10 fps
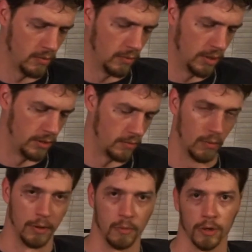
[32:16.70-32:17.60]
One
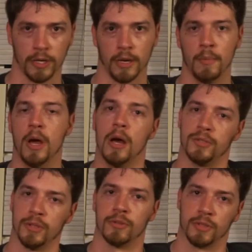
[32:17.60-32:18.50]
more to come.
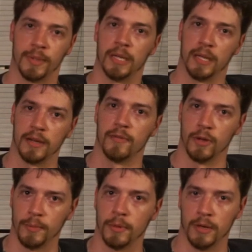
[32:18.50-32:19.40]
So there's been a lot of
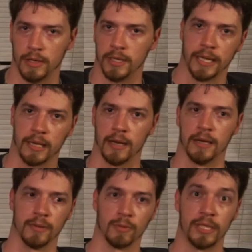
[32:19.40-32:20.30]
avoidable,
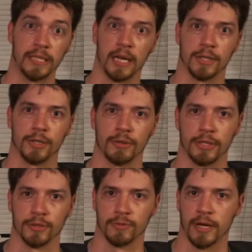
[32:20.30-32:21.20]
really dodgy
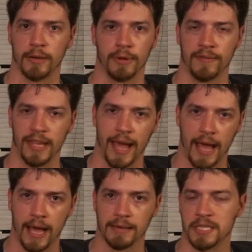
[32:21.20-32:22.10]
creatures, right? We have the
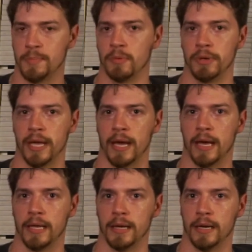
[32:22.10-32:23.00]
Asp, we
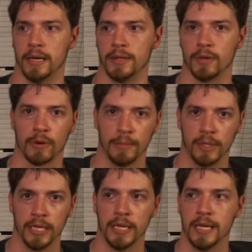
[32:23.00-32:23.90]
had the
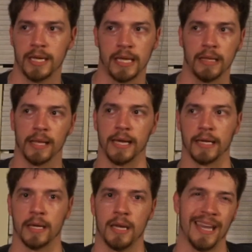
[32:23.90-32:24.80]
Gremlin. He,
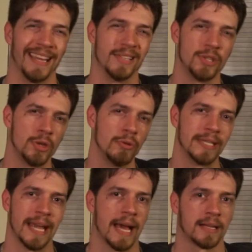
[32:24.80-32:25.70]
in 2
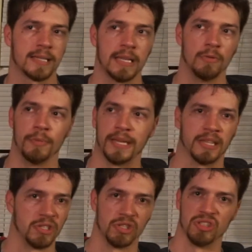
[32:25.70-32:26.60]
attacks, he will make
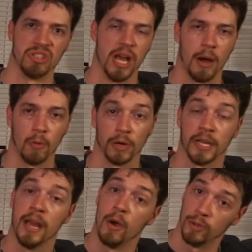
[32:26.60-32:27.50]
this just not
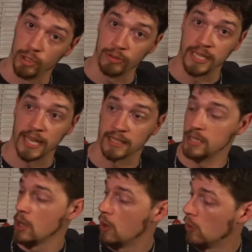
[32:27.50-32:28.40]
work. 2
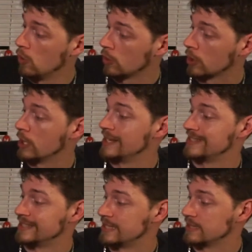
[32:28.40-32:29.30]
attacks, or,
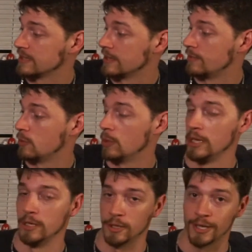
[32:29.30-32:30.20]
since he's a level
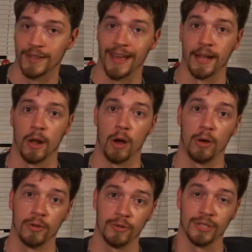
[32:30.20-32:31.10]
1, look at that.
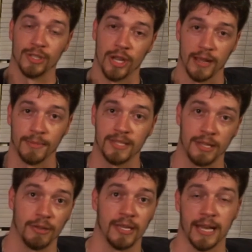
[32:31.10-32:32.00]
All those enchantments
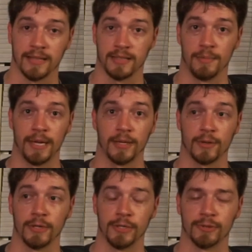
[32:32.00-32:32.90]
that you can cast on minor
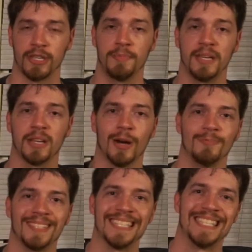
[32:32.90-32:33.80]
creatures, he
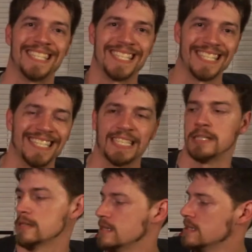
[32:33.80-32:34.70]
becomes
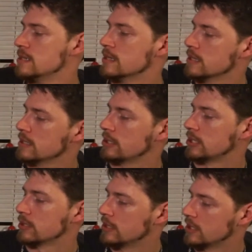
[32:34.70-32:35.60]
insane. Oh,
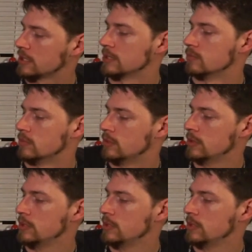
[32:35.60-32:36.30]
he's awesome.